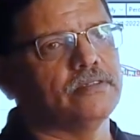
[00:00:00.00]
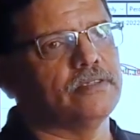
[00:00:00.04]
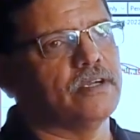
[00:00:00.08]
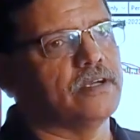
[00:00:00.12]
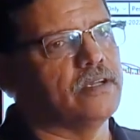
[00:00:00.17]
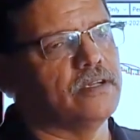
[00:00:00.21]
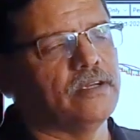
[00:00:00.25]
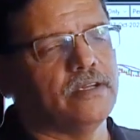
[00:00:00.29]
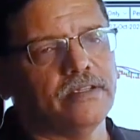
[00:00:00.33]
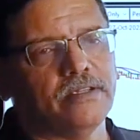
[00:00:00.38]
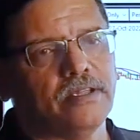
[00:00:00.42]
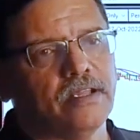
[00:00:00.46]

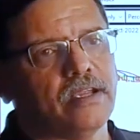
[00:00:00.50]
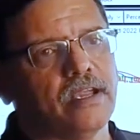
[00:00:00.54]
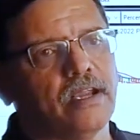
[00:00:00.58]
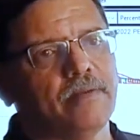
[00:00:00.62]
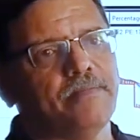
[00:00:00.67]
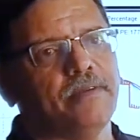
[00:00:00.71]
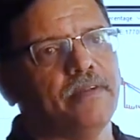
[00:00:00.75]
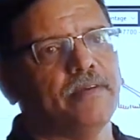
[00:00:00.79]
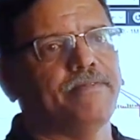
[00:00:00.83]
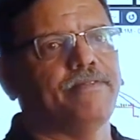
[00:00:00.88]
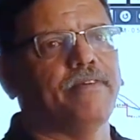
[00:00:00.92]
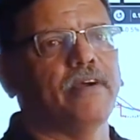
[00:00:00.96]
suddenly there can
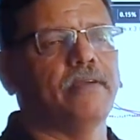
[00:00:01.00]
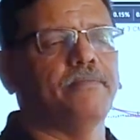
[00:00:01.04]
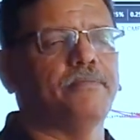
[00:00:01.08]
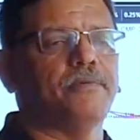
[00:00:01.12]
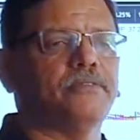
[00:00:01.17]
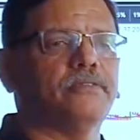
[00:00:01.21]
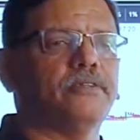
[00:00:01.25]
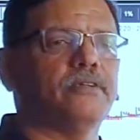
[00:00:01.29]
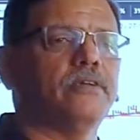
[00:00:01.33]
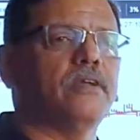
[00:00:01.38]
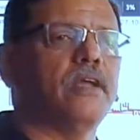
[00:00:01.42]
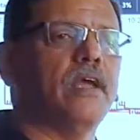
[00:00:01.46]
be a
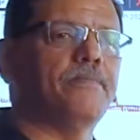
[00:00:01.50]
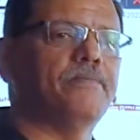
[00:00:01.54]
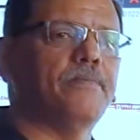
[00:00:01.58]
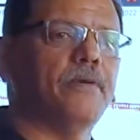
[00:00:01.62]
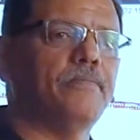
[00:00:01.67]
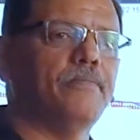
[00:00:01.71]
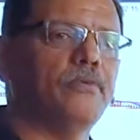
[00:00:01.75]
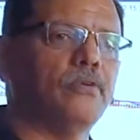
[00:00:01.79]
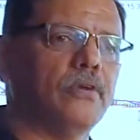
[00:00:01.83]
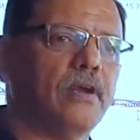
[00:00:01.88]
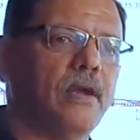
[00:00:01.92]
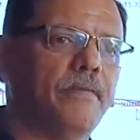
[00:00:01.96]
5% gap
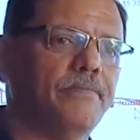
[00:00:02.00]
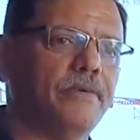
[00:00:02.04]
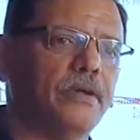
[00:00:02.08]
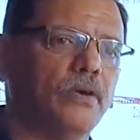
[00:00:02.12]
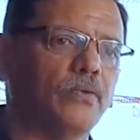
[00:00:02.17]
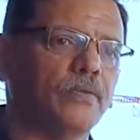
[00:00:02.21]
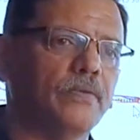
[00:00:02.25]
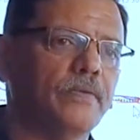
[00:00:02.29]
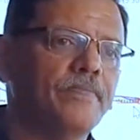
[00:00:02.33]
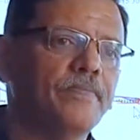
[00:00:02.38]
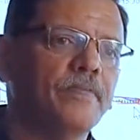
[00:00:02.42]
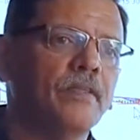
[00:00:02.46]
up or gap
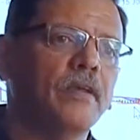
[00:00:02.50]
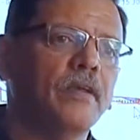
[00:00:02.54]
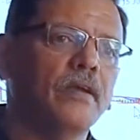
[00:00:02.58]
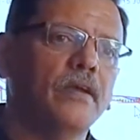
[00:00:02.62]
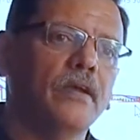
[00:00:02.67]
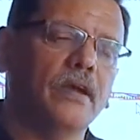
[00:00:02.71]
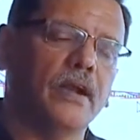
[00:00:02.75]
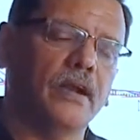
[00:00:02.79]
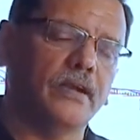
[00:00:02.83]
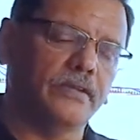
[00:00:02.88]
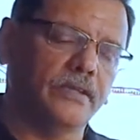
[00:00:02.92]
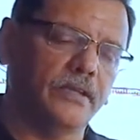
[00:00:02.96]
down,
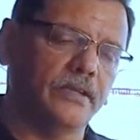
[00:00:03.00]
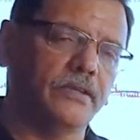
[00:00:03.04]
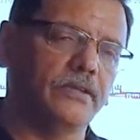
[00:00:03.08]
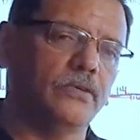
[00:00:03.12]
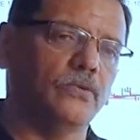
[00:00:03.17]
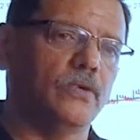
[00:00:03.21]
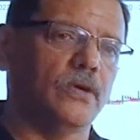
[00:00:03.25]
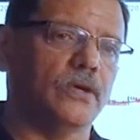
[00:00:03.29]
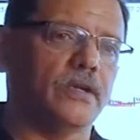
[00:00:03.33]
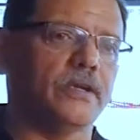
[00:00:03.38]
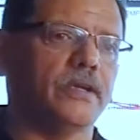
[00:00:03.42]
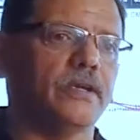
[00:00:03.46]
and then
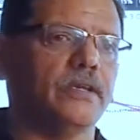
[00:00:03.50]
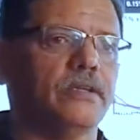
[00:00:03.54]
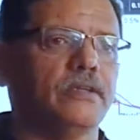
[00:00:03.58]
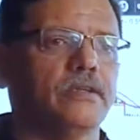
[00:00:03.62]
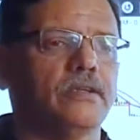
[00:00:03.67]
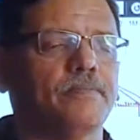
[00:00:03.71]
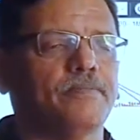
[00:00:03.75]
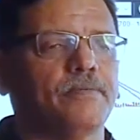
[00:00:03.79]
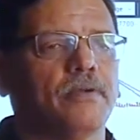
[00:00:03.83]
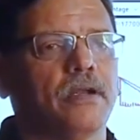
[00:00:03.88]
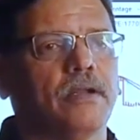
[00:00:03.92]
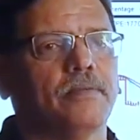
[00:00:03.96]
you are again in
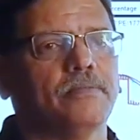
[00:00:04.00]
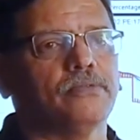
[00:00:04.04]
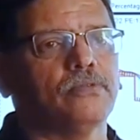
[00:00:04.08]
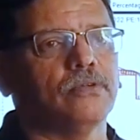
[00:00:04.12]
a problem.